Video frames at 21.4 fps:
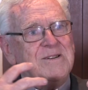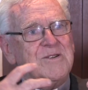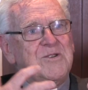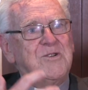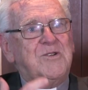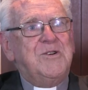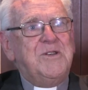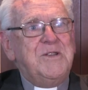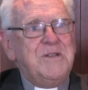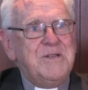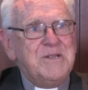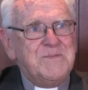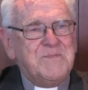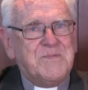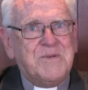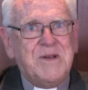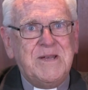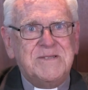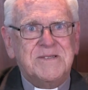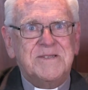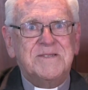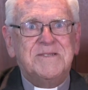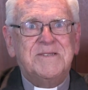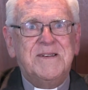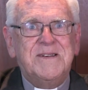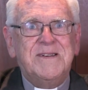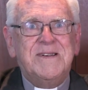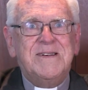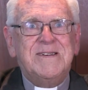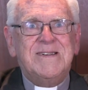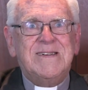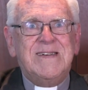God is present
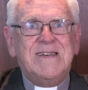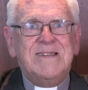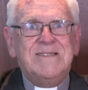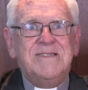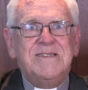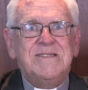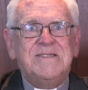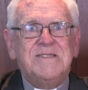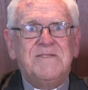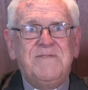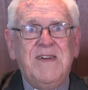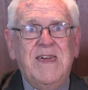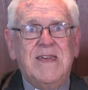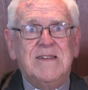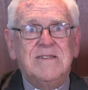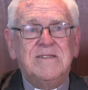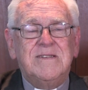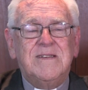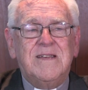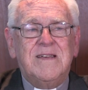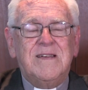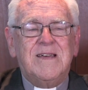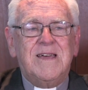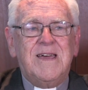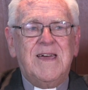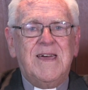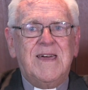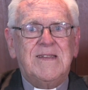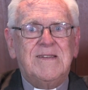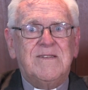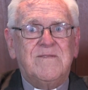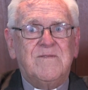in this event.
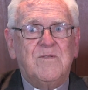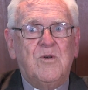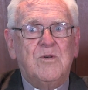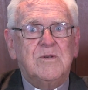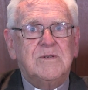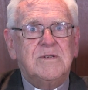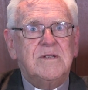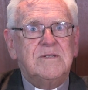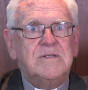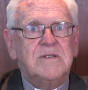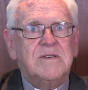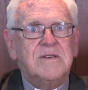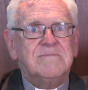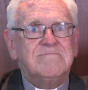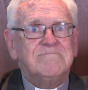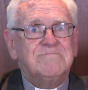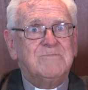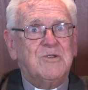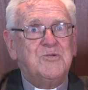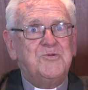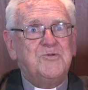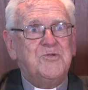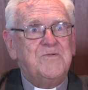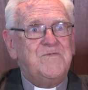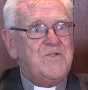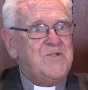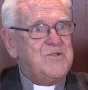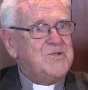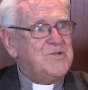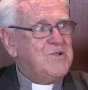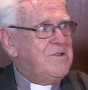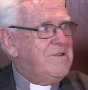And of course, it's a
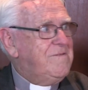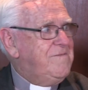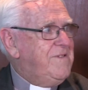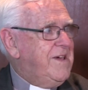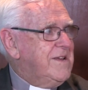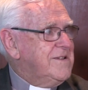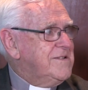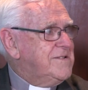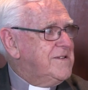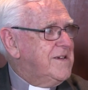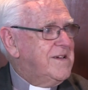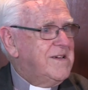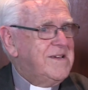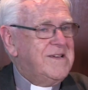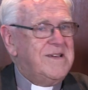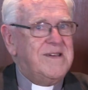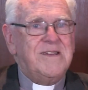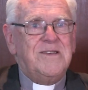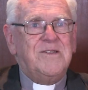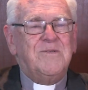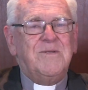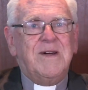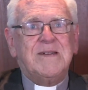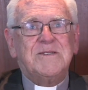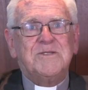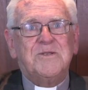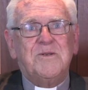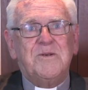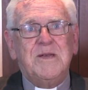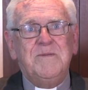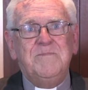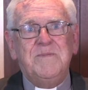controversial event to
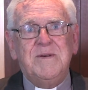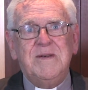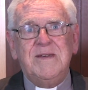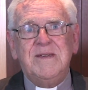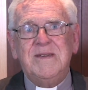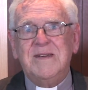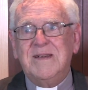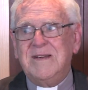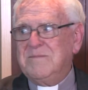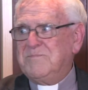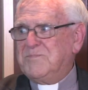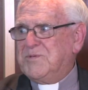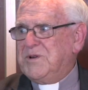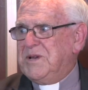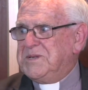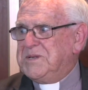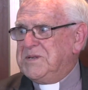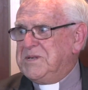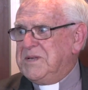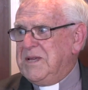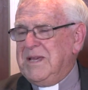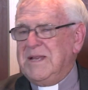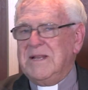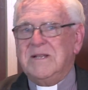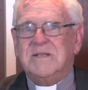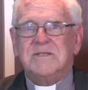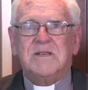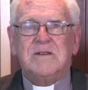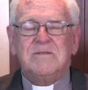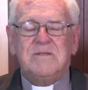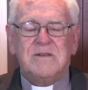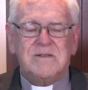actually be present in.
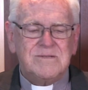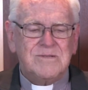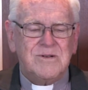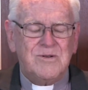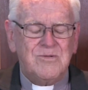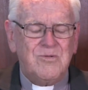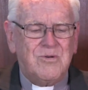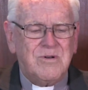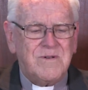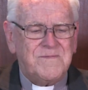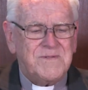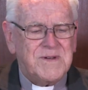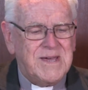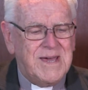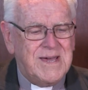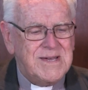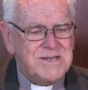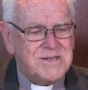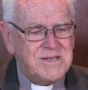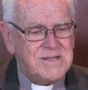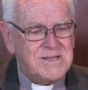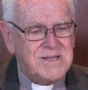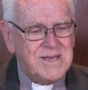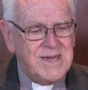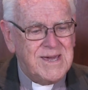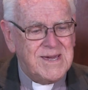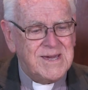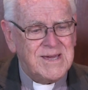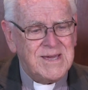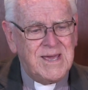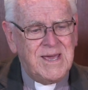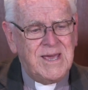So the glorification
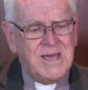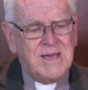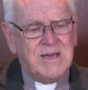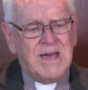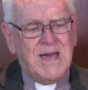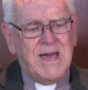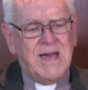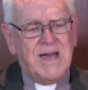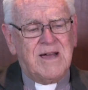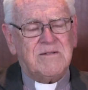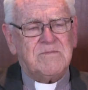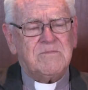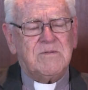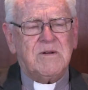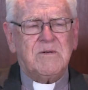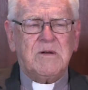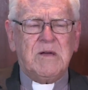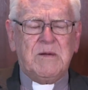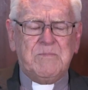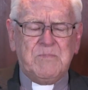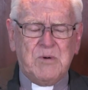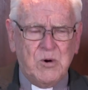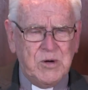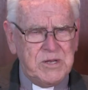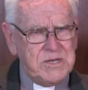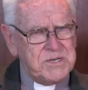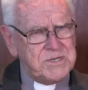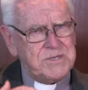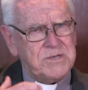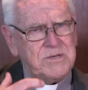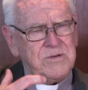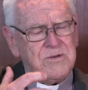there
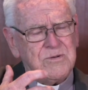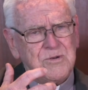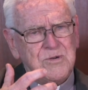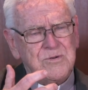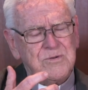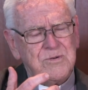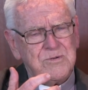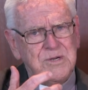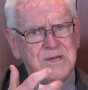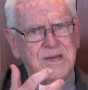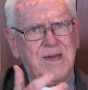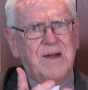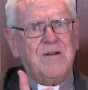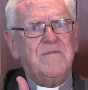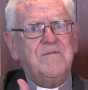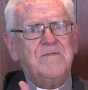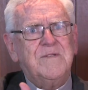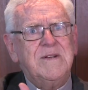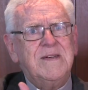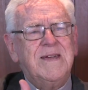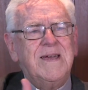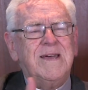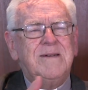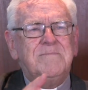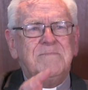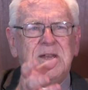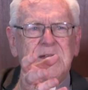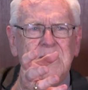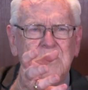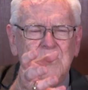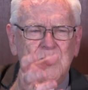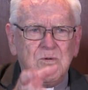points to Calvary,
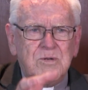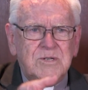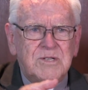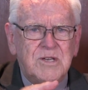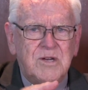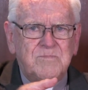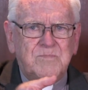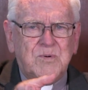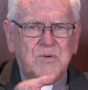but it also